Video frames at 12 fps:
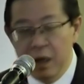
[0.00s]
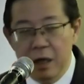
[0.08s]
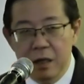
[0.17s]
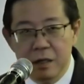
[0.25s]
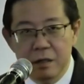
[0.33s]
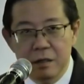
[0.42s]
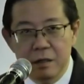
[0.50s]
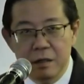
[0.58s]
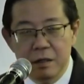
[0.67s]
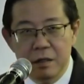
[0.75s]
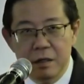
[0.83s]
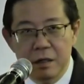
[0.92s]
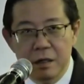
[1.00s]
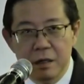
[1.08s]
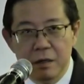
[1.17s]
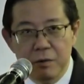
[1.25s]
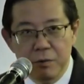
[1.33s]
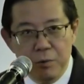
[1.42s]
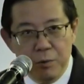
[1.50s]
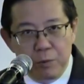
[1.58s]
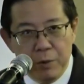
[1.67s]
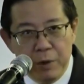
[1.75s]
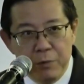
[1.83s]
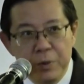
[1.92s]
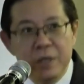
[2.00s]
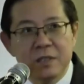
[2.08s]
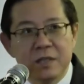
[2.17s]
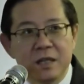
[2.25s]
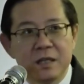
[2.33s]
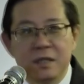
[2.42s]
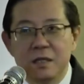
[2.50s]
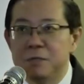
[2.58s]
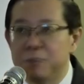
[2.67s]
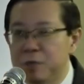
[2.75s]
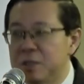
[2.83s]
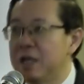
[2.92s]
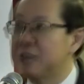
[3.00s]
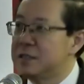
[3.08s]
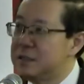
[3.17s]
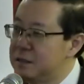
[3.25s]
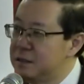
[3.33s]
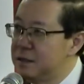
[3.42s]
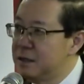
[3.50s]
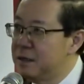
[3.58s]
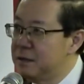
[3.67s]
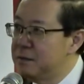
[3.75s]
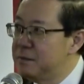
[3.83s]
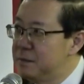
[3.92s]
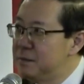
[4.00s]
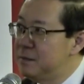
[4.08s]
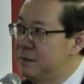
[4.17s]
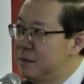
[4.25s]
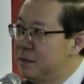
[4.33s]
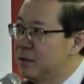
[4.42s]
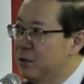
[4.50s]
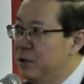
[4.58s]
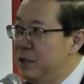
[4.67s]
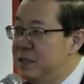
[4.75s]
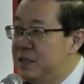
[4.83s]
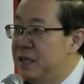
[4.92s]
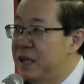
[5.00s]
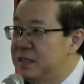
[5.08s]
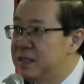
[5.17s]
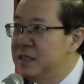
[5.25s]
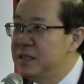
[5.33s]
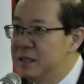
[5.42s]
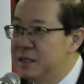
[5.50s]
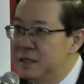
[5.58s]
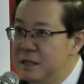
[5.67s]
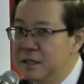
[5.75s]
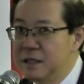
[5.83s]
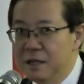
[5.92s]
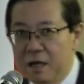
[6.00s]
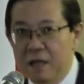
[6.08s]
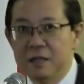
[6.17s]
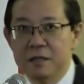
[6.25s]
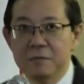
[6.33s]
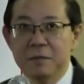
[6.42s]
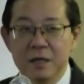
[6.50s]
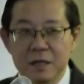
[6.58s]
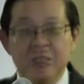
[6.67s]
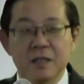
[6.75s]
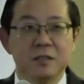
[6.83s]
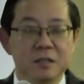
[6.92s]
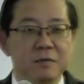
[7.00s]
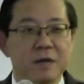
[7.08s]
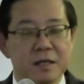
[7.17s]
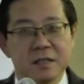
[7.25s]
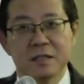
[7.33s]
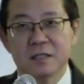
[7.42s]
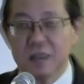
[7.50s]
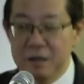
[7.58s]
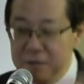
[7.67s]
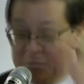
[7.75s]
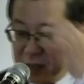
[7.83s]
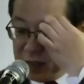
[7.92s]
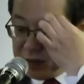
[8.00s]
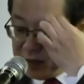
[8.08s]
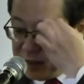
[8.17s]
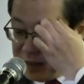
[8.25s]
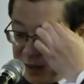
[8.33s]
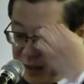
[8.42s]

And when we started this process, coincidentally, under my leadership as a Secretary General,